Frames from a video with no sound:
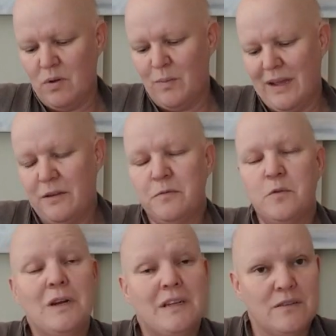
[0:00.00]
mom had
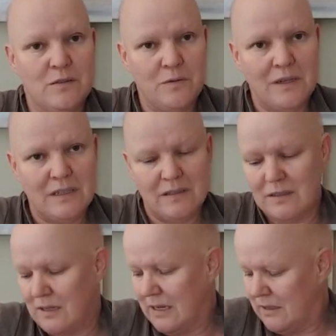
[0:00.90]
4 litters of
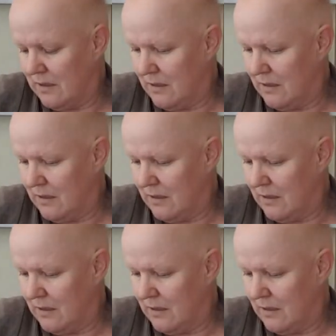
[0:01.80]
kittens in that